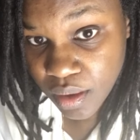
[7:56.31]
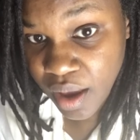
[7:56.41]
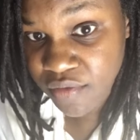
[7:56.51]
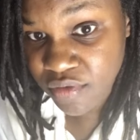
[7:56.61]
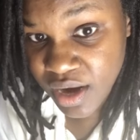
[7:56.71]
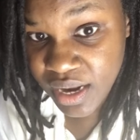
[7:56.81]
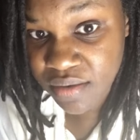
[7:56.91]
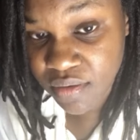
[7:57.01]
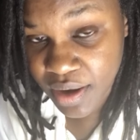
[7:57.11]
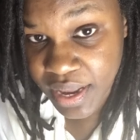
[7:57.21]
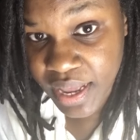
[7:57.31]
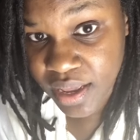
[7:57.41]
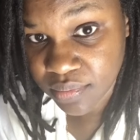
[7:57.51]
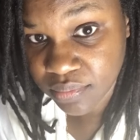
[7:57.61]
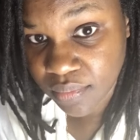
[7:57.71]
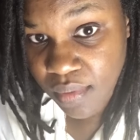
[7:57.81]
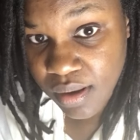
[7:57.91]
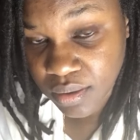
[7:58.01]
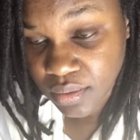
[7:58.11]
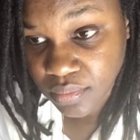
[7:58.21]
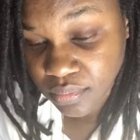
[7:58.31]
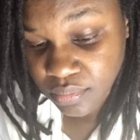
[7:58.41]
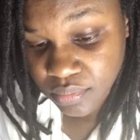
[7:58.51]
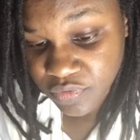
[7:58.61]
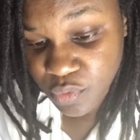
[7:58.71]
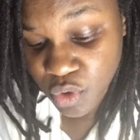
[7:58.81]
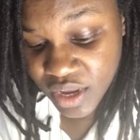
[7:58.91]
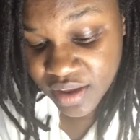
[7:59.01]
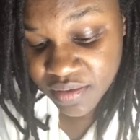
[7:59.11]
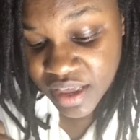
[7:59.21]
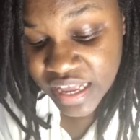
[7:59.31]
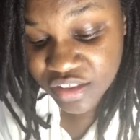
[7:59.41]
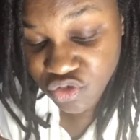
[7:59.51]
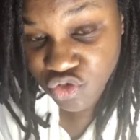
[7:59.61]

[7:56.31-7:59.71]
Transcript: like really runny, if you want it in